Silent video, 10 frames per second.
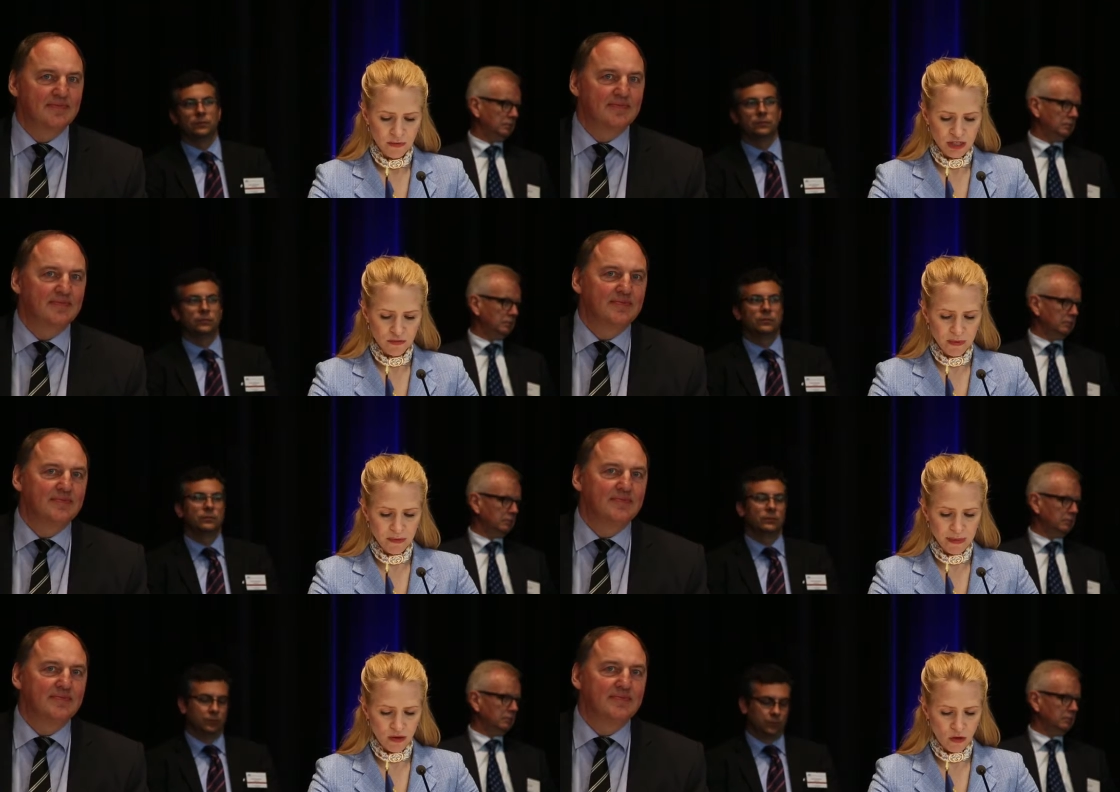Speaker 1: which
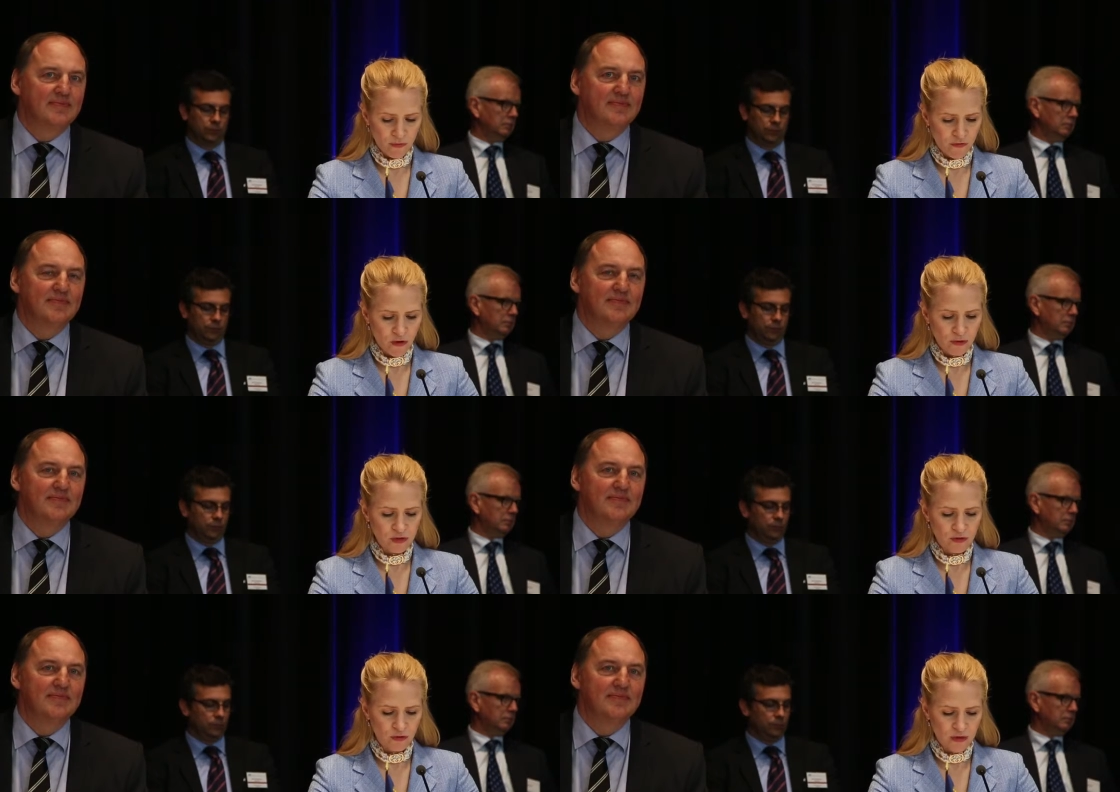will be
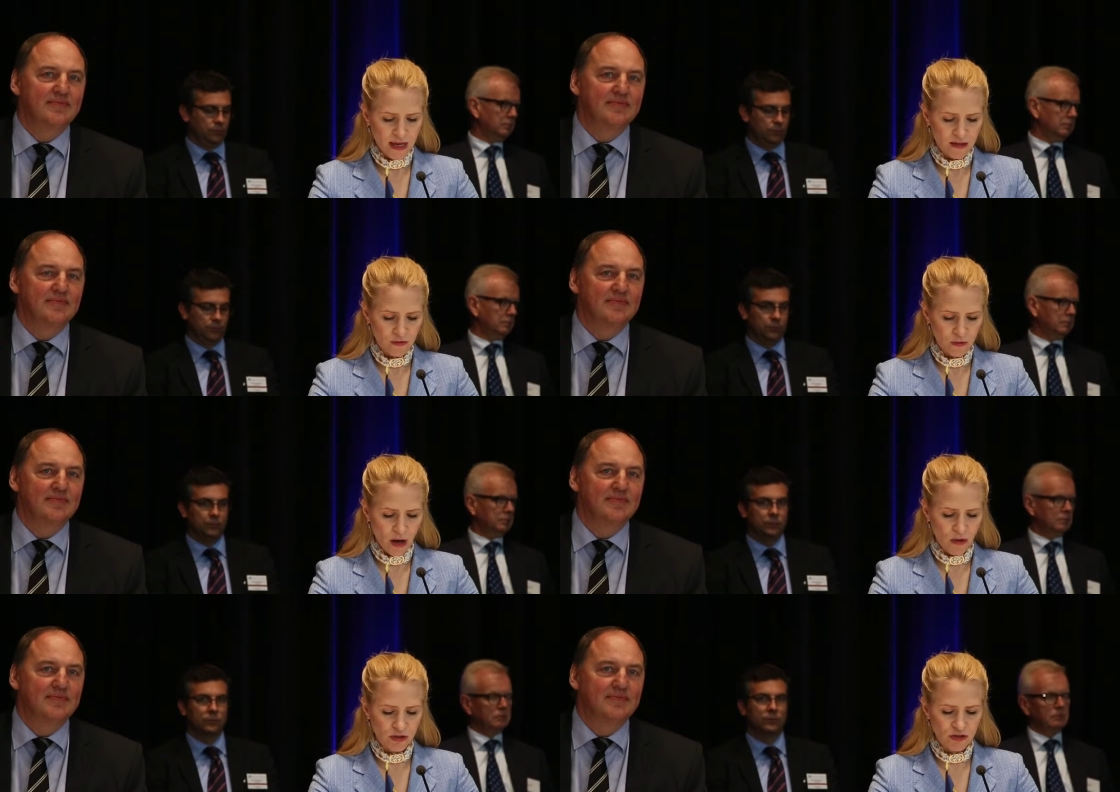confirmed today
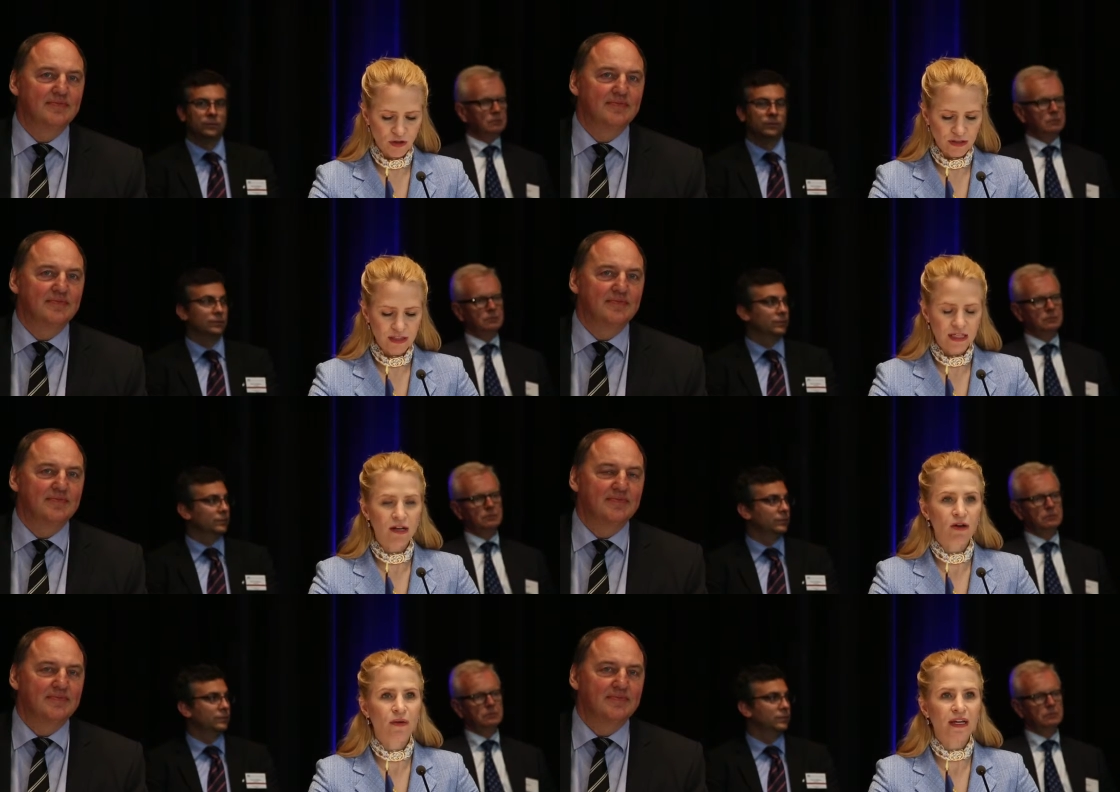through our joint
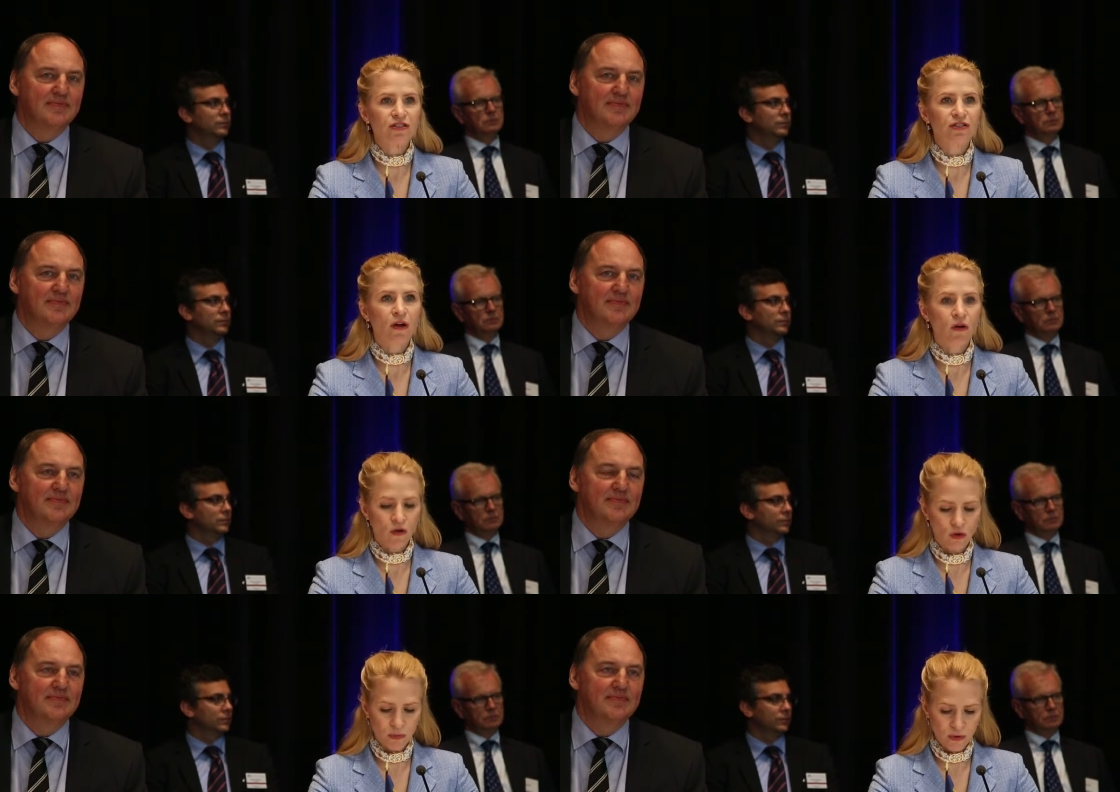declaration on
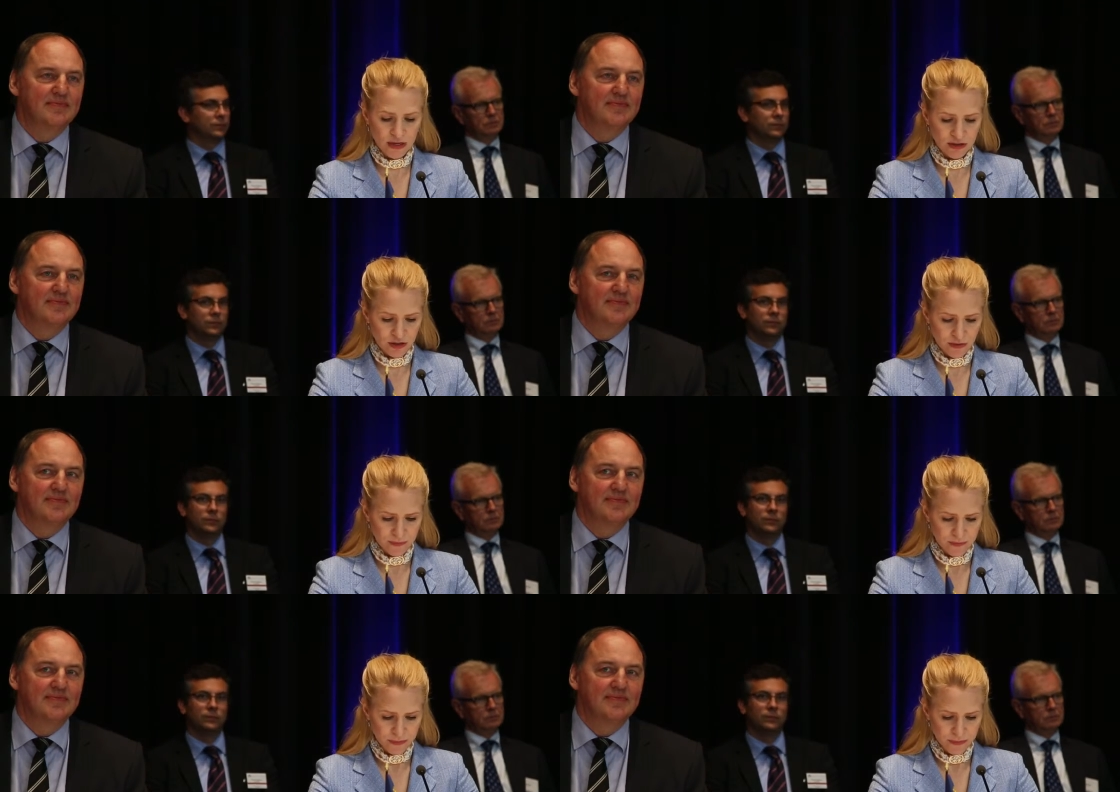cooperation.